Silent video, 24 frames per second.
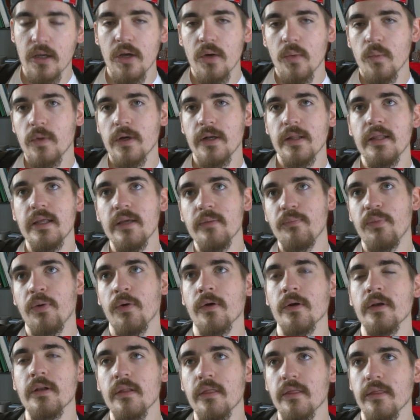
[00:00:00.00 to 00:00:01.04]
One of the
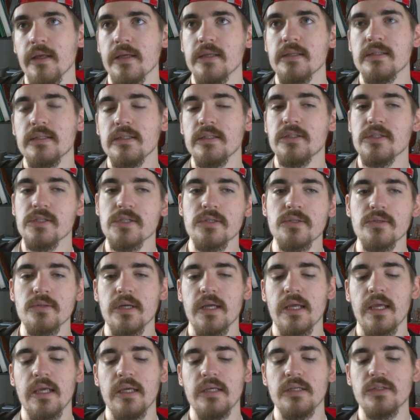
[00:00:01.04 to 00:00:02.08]
important things to do
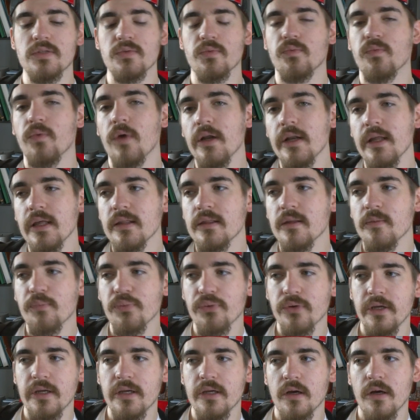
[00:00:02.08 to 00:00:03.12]
is running the
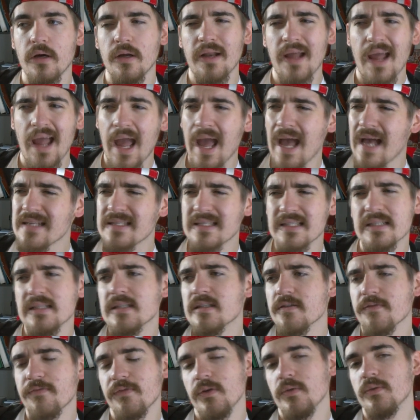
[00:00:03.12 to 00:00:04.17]
precon as
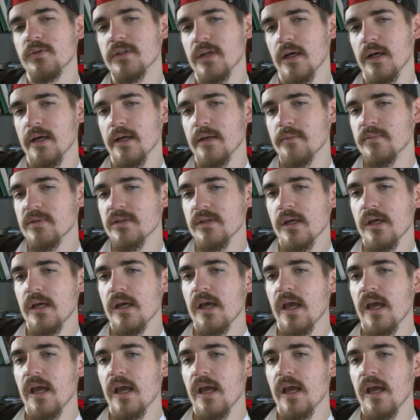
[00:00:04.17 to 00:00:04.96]
is a few times